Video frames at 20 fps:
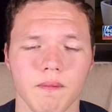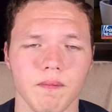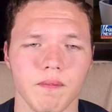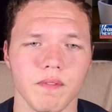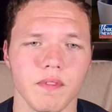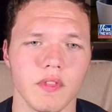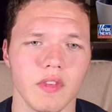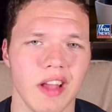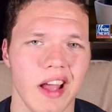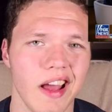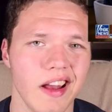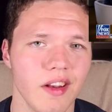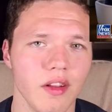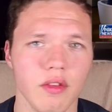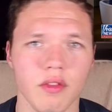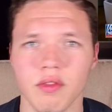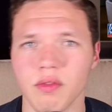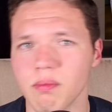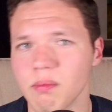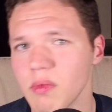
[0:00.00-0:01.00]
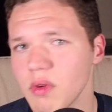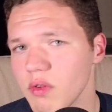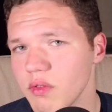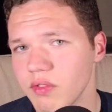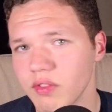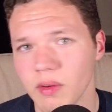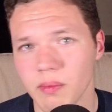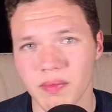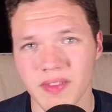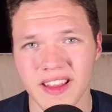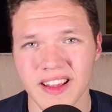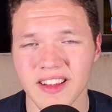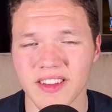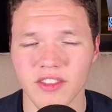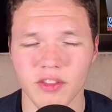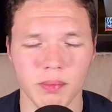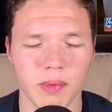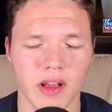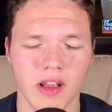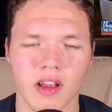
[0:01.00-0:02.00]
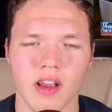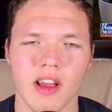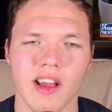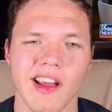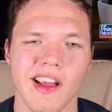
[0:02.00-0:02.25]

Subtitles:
kind of move some things, but